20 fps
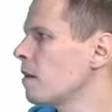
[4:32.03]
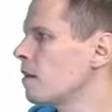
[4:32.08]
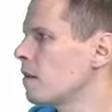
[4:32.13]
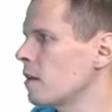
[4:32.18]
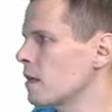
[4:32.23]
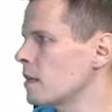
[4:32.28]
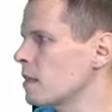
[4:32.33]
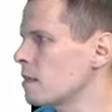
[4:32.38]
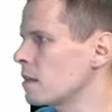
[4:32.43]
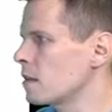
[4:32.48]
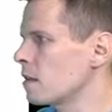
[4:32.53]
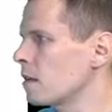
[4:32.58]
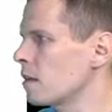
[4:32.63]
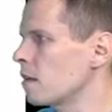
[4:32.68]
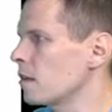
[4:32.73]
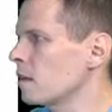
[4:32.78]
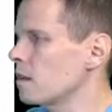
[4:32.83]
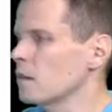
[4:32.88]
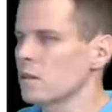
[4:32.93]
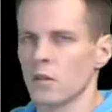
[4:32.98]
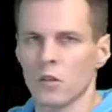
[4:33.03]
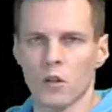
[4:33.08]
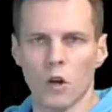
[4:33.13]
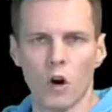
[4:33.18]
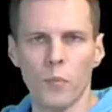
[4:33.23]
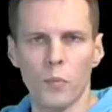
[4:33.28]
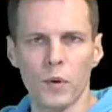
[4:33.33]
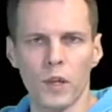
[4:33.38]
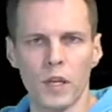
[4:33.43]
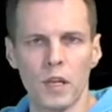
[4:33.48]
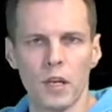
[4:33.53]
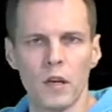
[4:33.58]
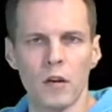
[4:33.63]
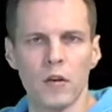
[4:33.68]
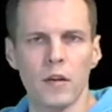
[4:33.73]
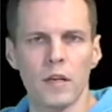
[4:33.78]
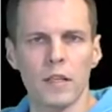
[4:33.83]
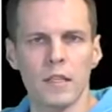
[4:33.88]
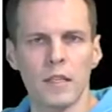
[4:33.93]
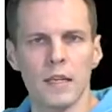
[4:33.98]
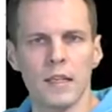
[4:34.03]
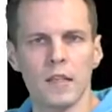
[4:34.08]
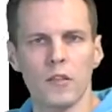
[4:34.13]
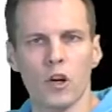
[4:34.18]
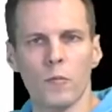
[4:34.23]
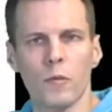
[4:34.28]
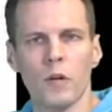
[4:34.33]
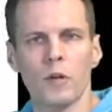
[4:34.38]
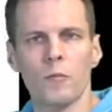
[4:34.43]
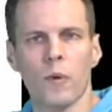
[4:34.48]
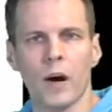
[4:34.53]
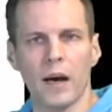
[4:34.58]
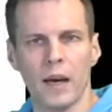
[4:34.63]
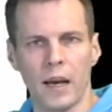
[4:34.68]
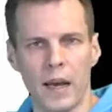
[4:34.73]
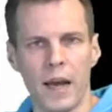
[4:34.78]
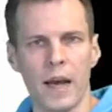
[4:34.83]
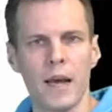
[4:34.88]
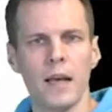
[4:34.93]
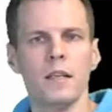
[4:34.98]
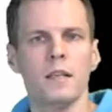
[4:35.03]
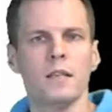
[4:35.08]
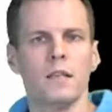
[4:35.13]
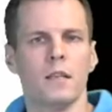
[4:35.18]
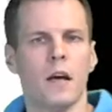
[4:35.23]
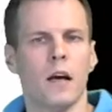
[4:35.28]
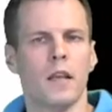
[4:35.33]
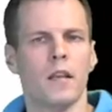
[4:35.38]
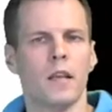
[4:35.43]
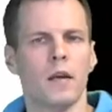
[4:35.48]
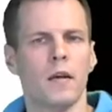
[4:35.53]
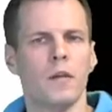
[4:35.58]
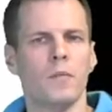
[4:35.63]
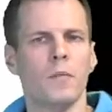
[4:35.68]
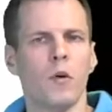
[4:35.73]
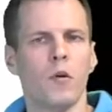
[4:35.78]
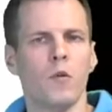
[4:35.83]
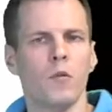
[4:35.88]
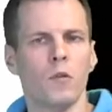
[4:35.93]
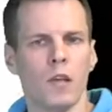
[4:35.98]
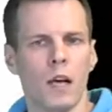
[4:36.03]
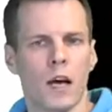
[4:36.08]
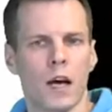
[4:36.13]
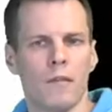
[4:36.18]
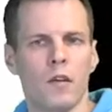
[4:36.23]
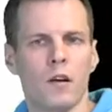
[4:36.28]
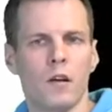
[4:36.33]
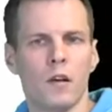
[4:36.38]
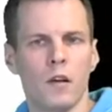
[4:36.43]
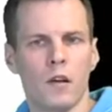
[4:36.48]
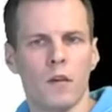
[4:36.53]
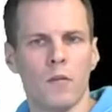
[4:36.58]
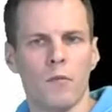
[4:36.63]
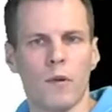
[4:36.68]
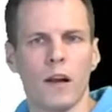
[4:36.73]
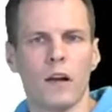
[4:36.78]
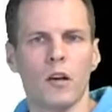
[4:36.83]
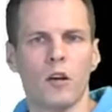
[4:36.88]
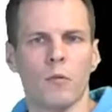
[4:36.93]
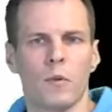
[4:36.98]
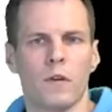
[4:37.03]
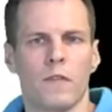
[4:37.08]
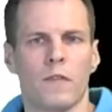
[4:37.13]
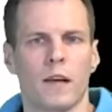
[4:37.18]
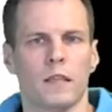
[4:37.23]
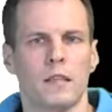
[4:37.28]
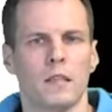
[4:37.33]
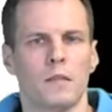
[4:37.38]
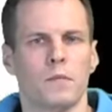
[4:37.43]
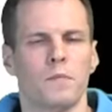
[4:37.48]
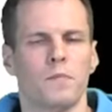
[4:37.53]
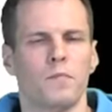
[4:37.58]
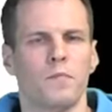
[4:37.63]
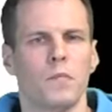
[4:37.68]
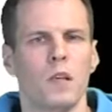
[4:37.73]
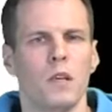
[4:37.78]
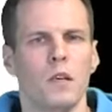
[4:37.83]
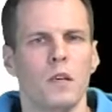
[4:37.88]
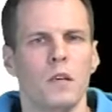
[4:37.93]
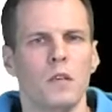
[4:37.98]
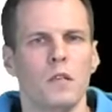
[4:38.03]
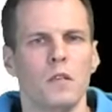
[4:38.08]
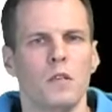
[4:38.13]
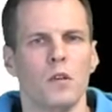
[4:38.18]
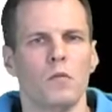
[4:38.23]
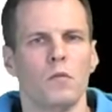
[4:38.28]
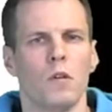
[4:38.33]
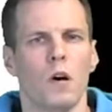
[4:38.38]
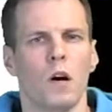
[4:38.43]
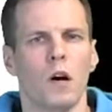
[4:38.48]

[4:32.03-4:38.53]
this slope here is determined by age, and they both have random effects. So